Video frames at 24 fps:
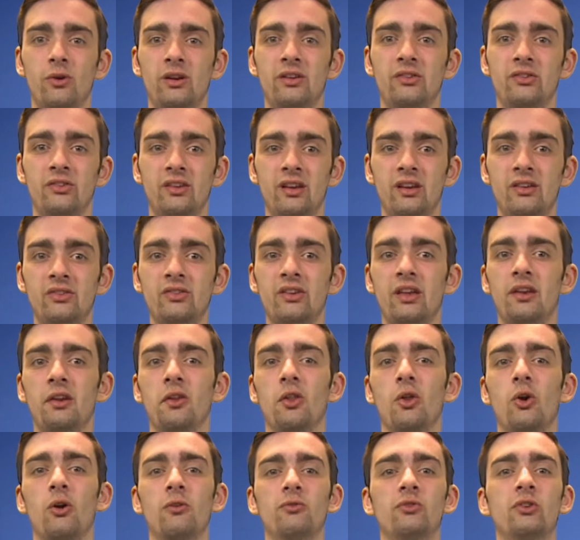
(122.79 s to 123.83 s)
46
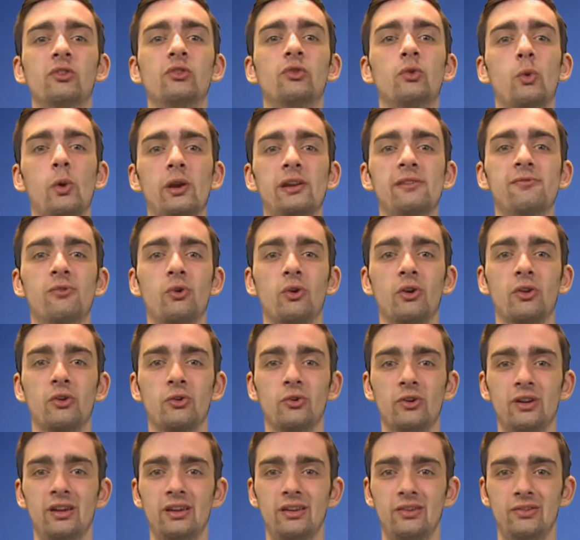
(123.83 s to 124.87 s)
and a low of just 24
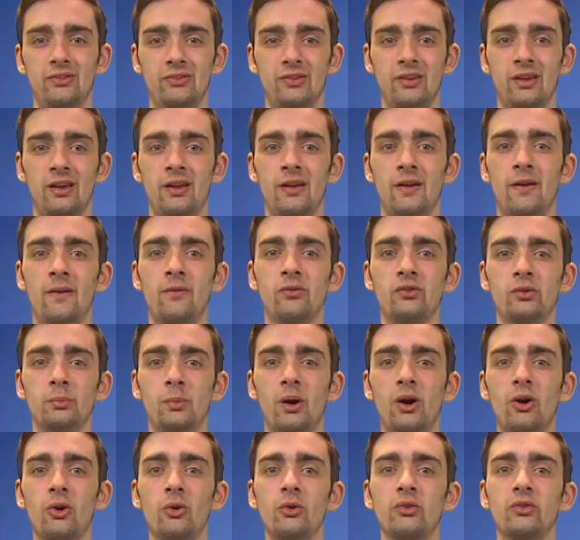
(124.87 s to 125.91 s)
degrees.
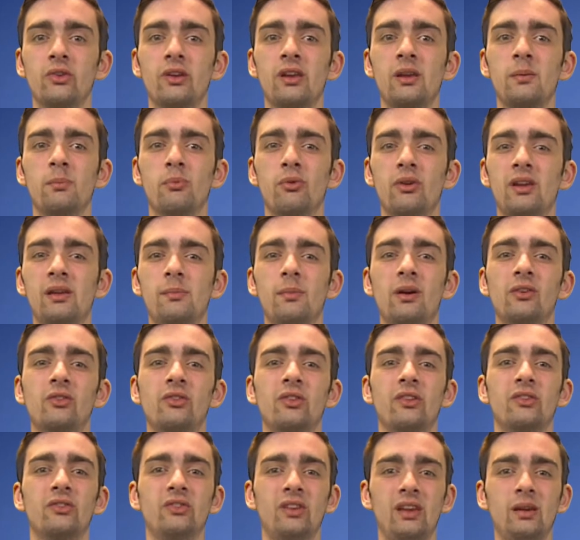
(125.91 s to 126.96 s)
Tomorrow is looking pretty
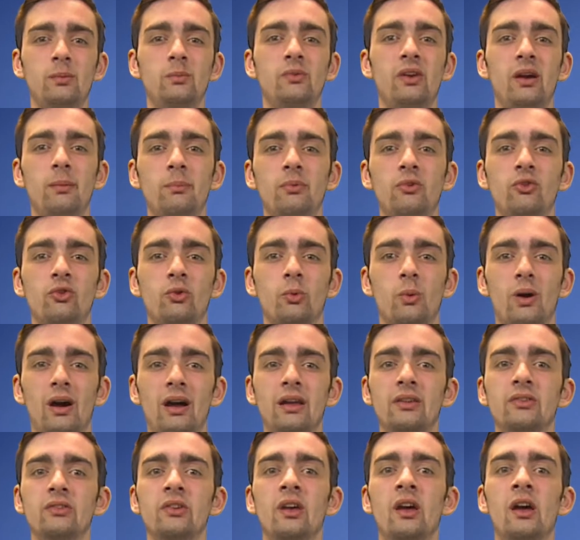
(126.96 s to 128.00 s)
much the same temperature
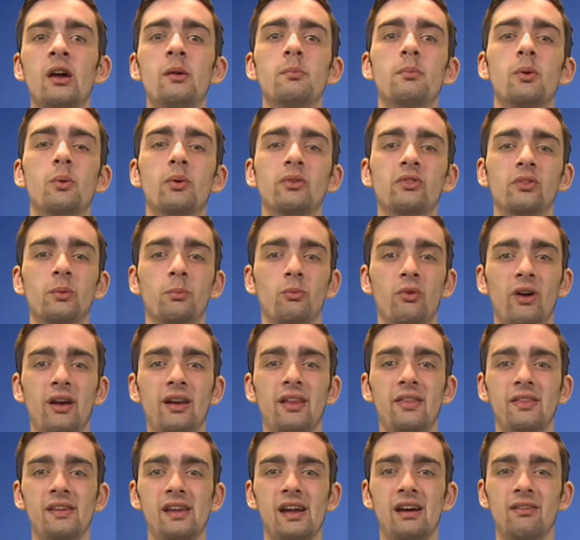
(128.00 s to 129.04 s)
wise, but with some
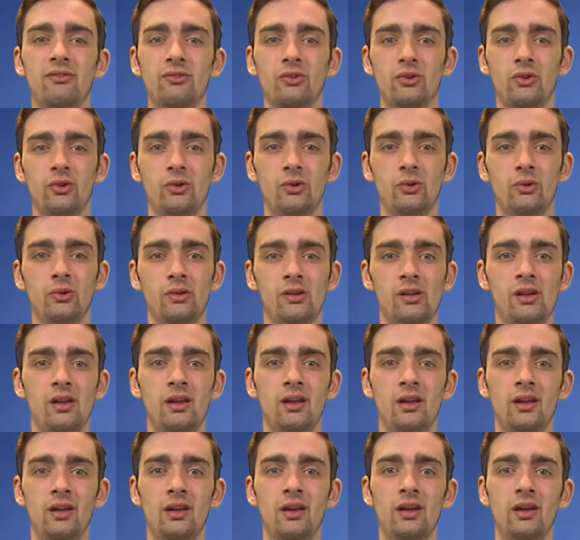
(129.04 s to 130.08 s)
rain in the afternoon.
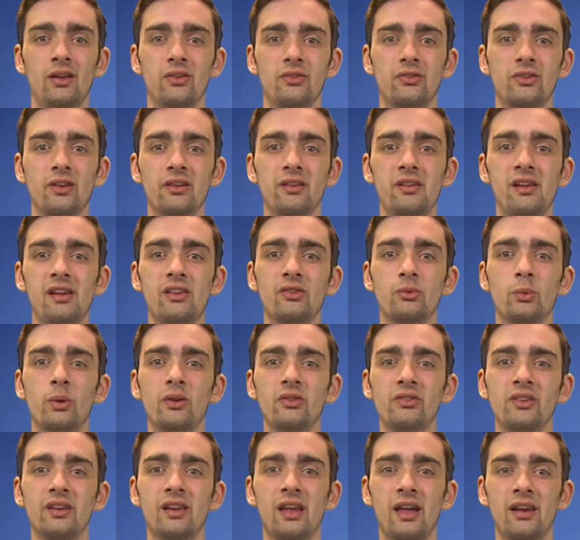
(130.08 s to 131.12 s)
Sunday is
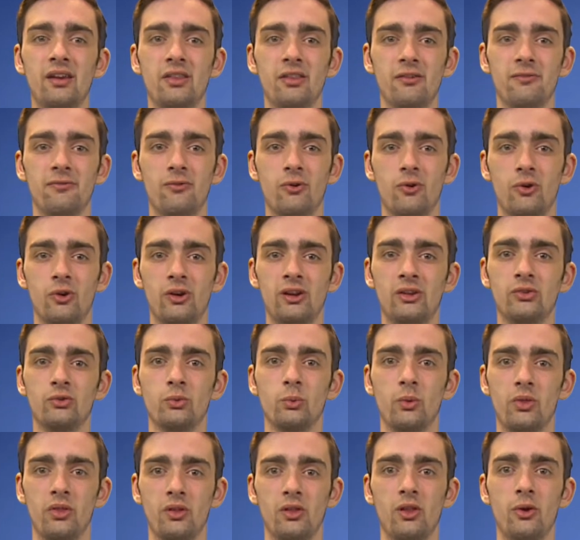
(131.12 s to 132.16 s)
once again in the
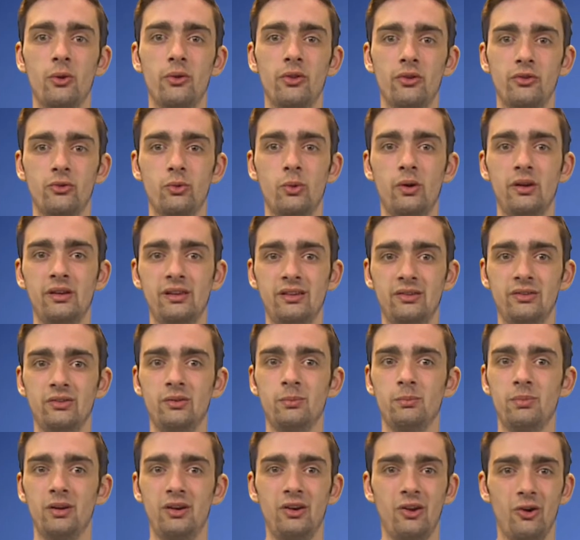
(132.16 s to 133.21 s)
40s with a low in the
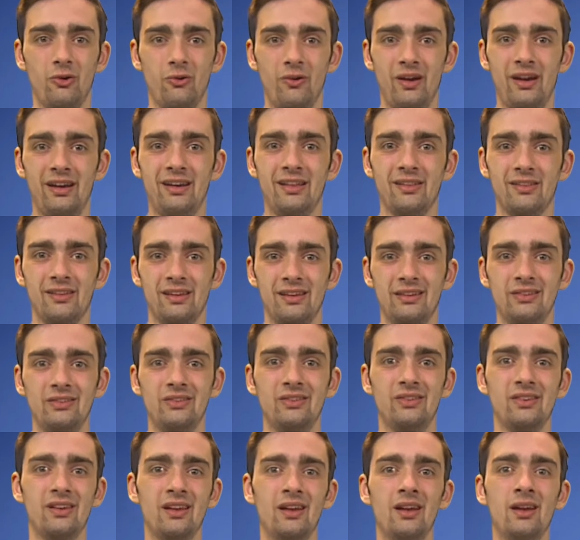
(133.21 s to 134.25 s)
20s, but no rain at
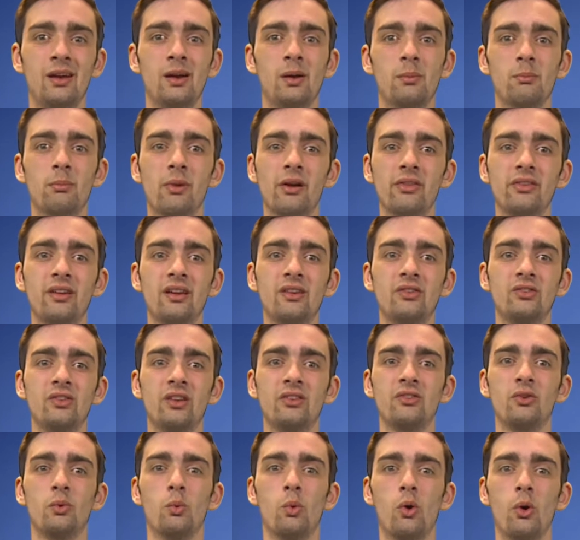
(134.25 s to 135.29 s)
least. Monday
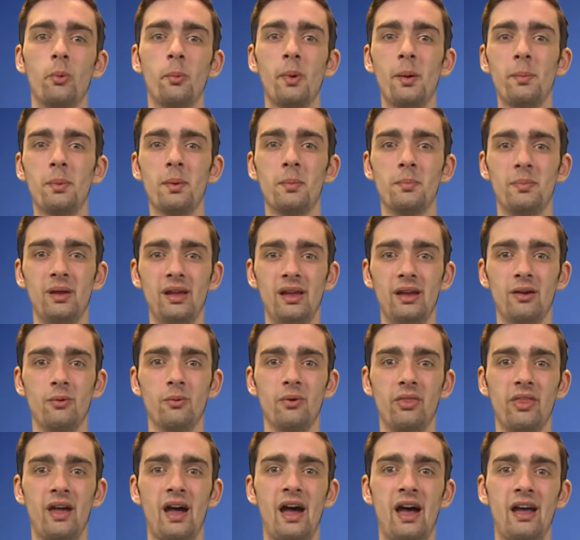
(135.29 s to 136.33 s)
is set to warm up a
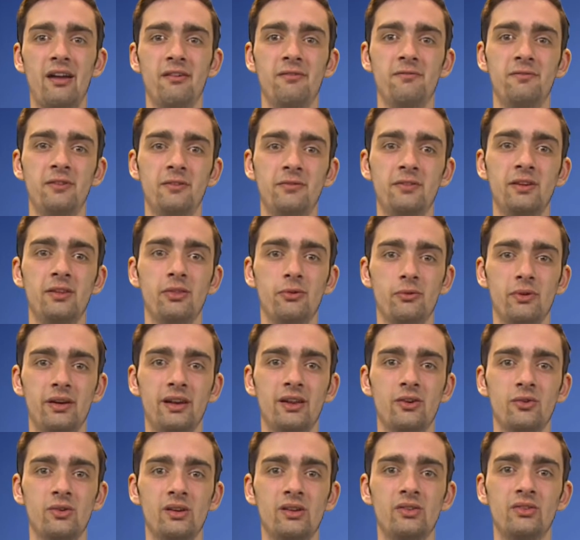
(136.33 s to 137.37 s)
bit with a high of
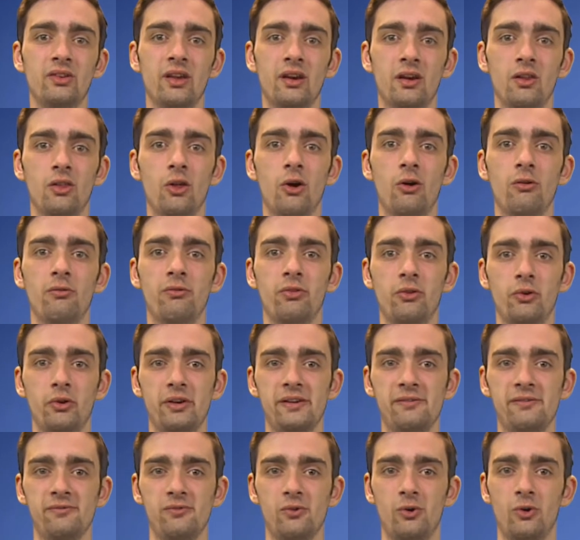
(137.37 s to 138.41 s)
53 degrees and a low of
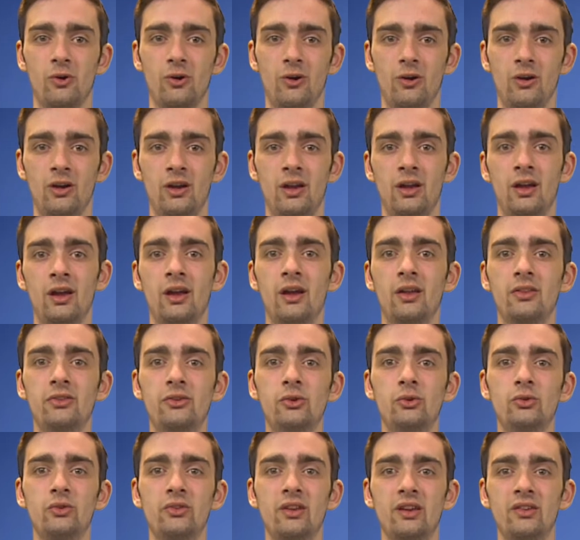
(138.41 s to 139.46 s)
34.
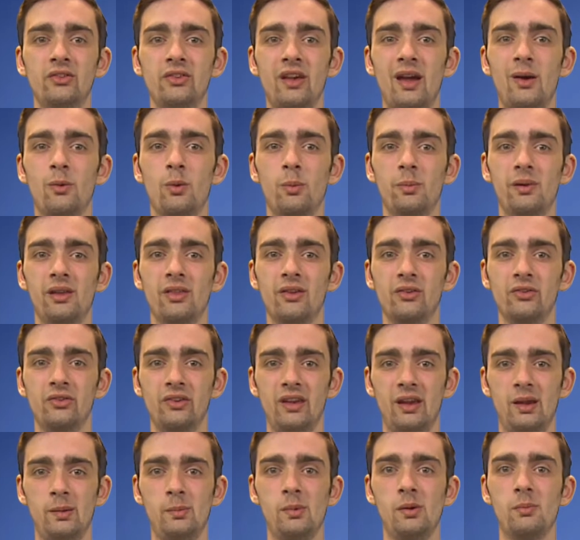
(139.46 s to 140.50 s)
Tuesday's high will be the
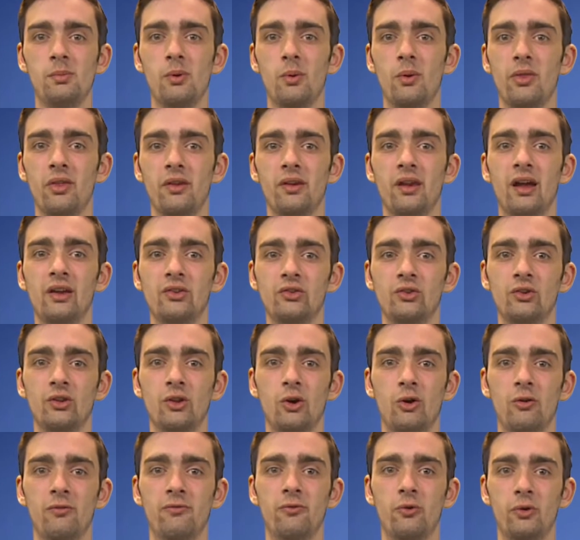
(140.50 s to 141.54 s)
same, but with a nicer
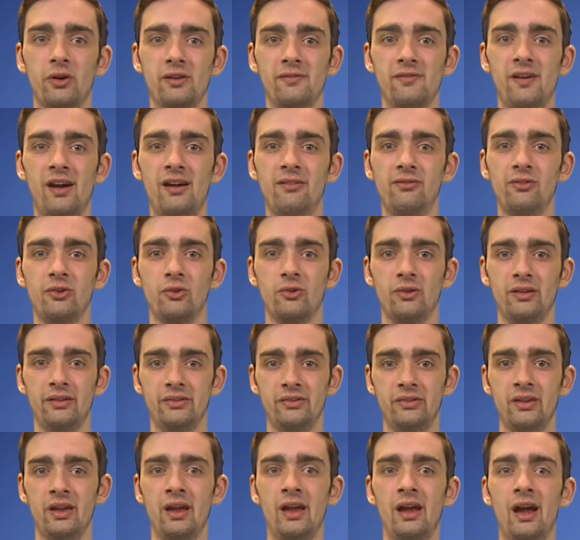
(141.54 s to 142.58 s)
low of 45
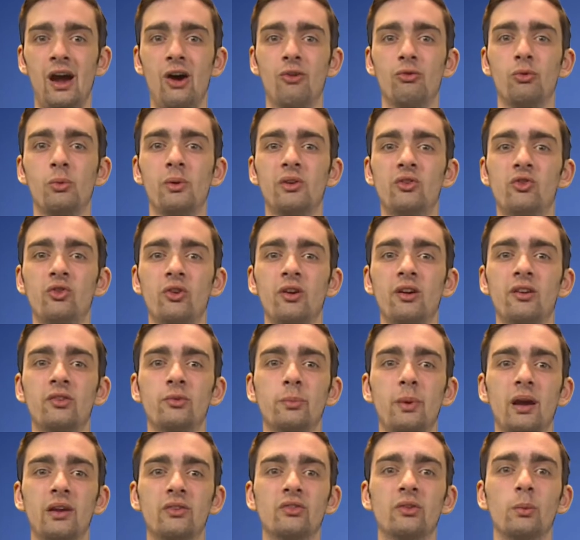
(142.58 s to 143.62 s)
degrees, however, we should
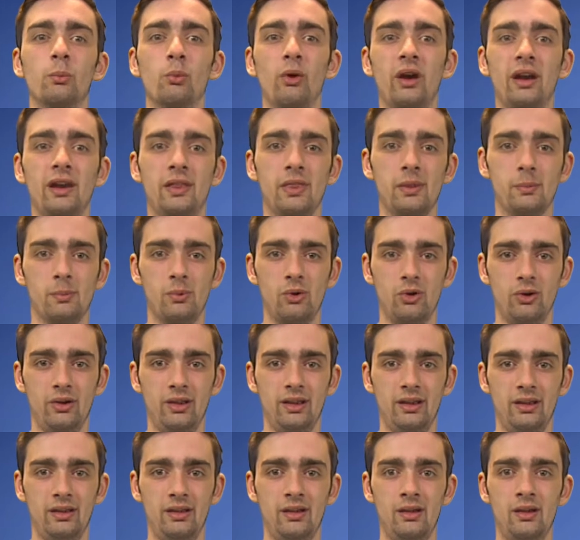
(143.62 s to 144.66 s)
expect some rain in the
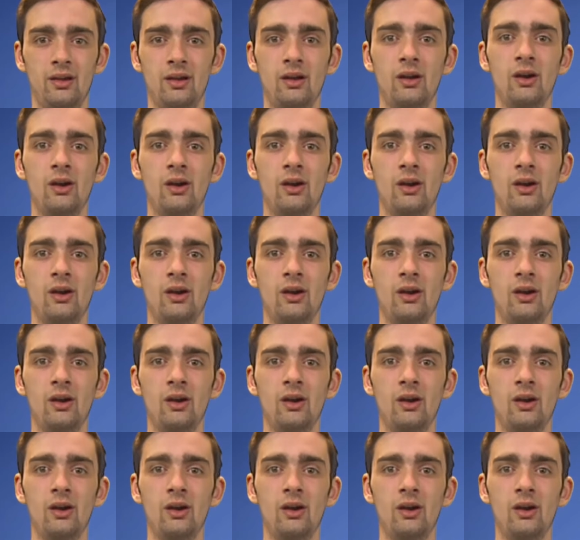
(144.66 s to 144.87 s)
morning.